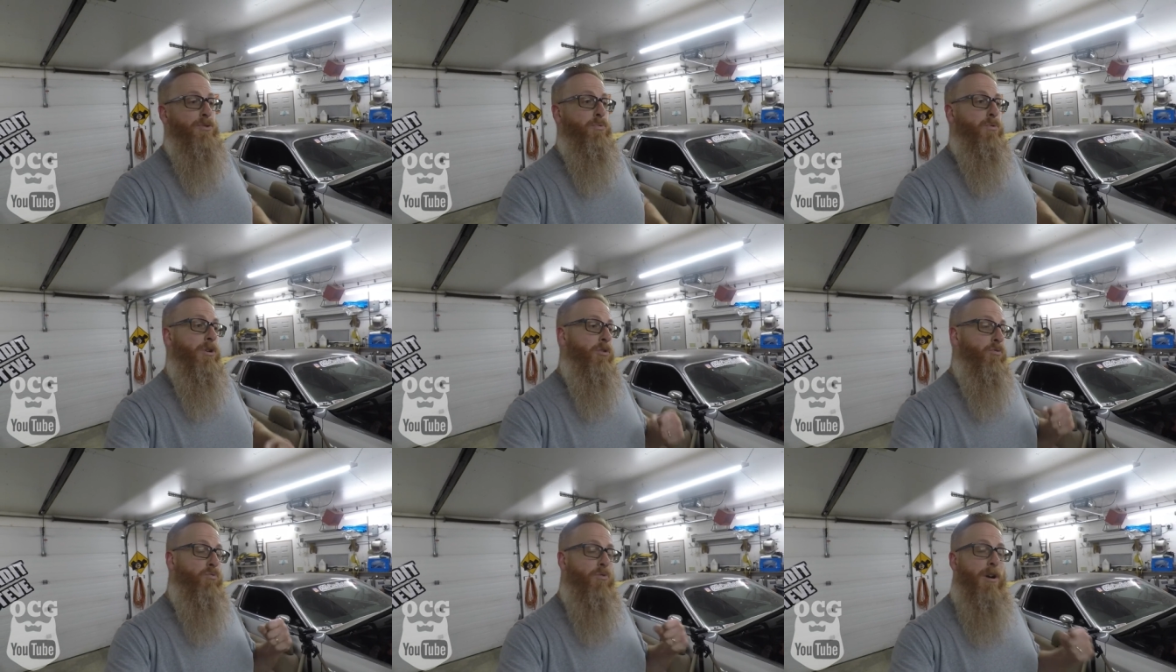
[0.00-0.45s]
We're
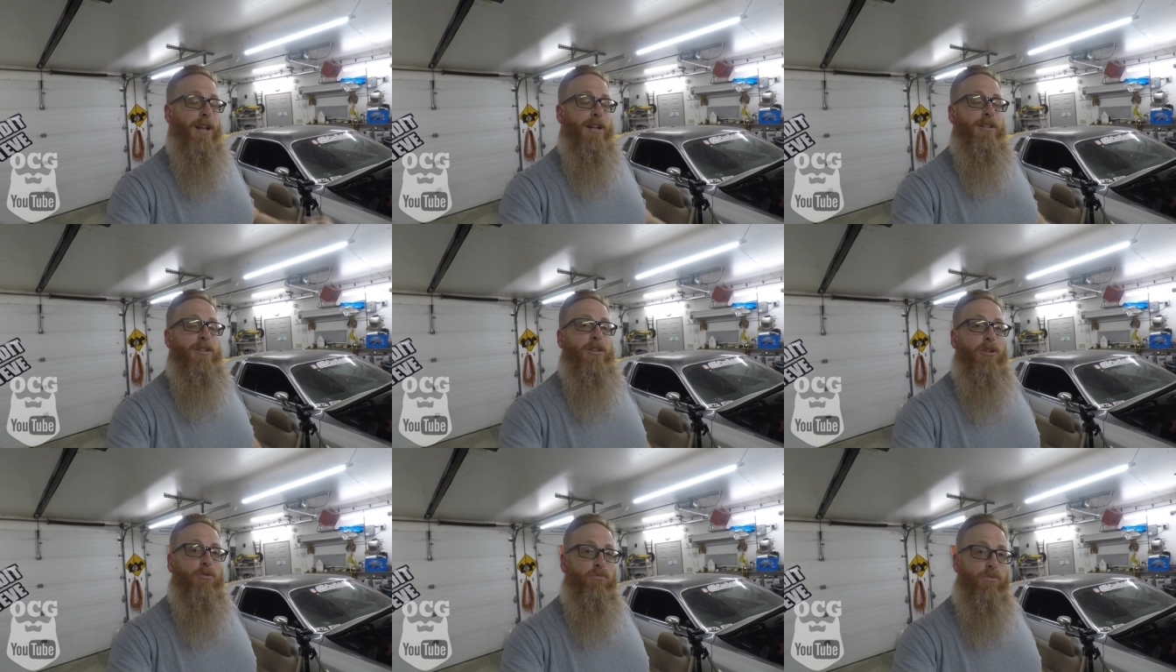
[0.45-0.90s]
gonna run it
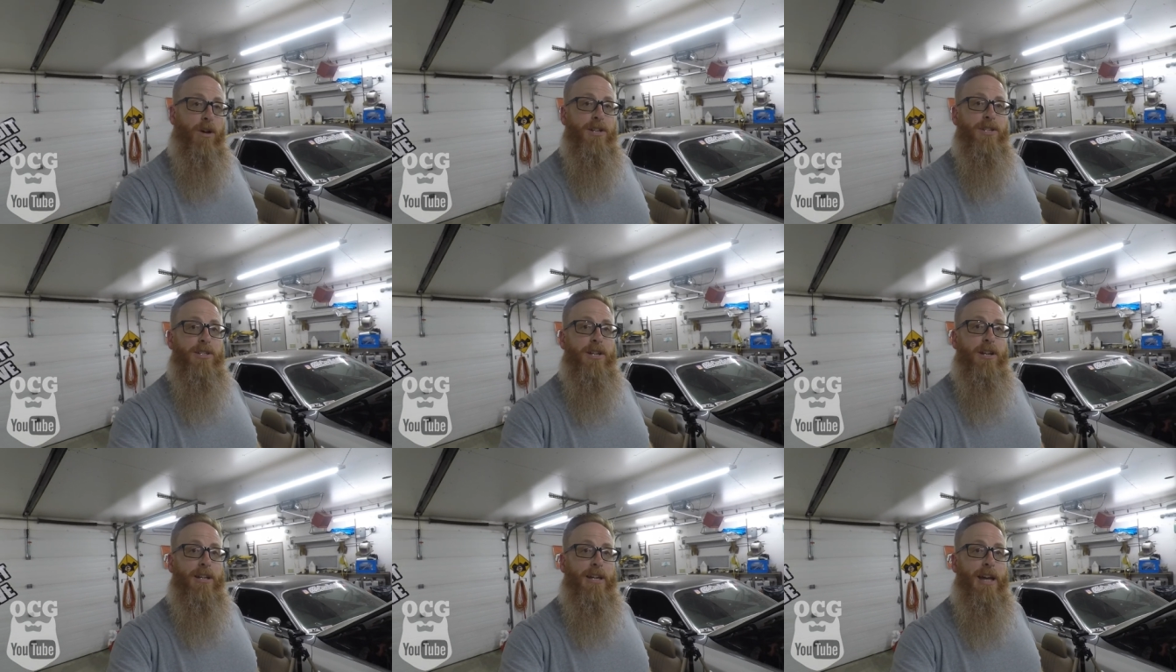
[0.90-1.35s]
till it runs
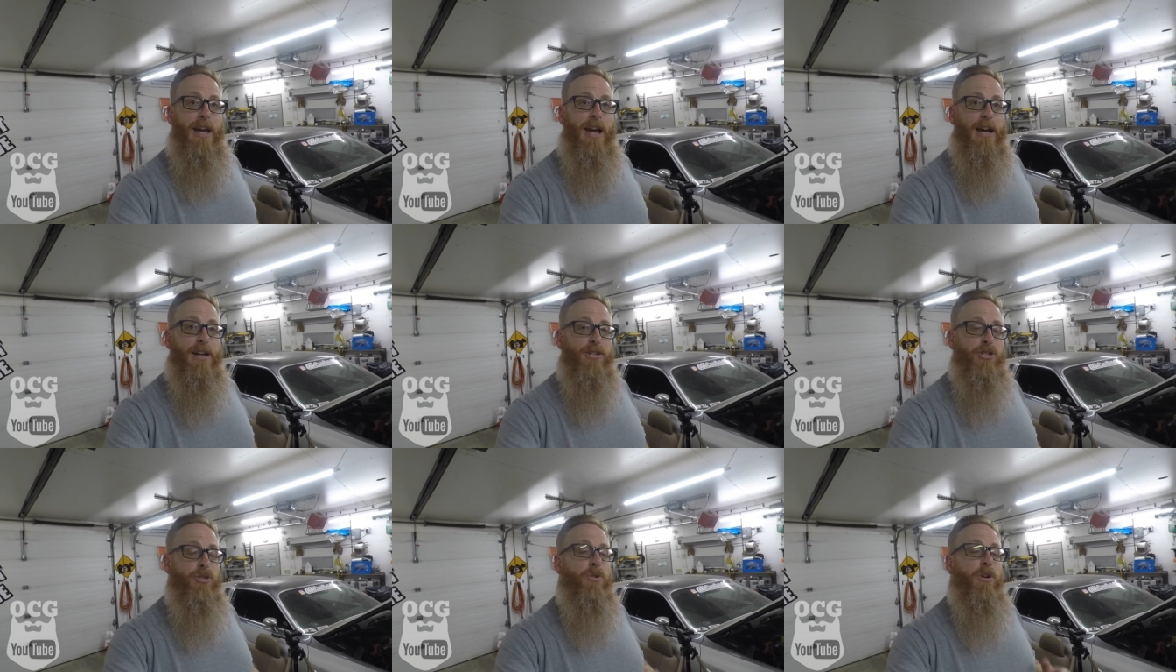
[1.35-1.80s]
out of
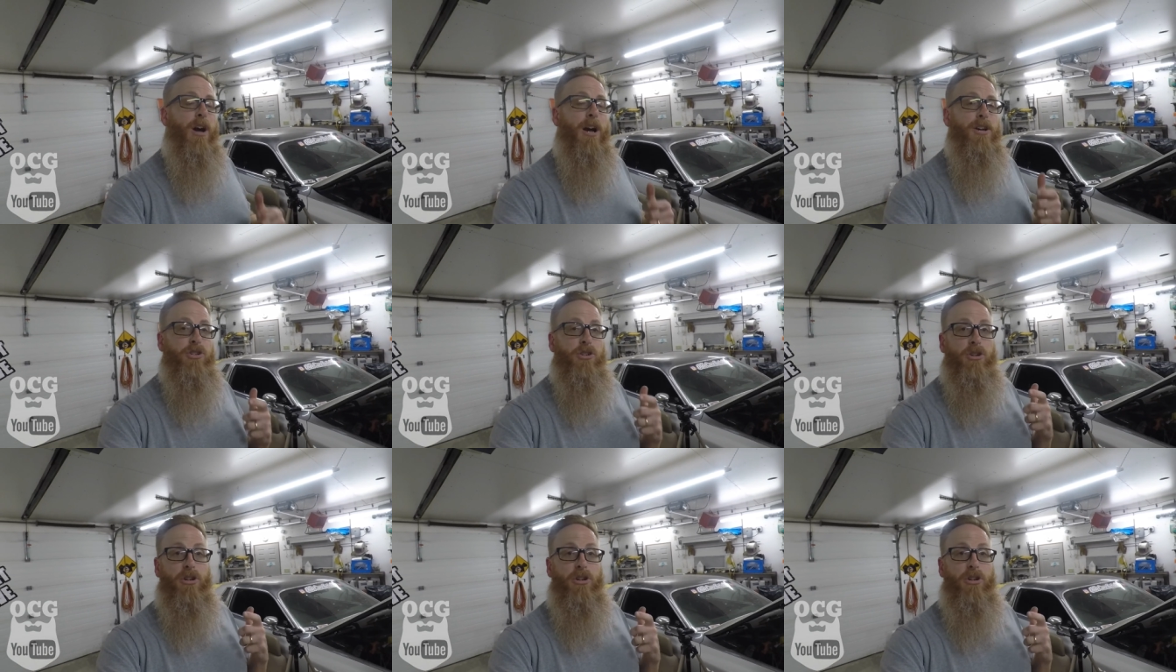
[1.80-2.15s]
gas. You guys are